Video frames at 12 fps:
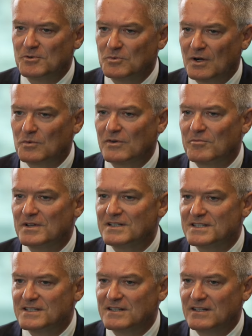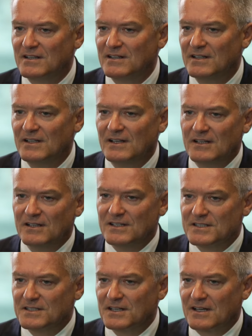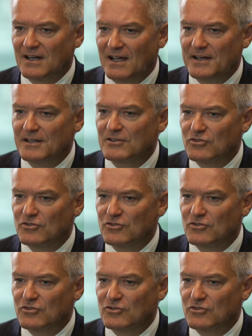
but what we've been seeing is a declining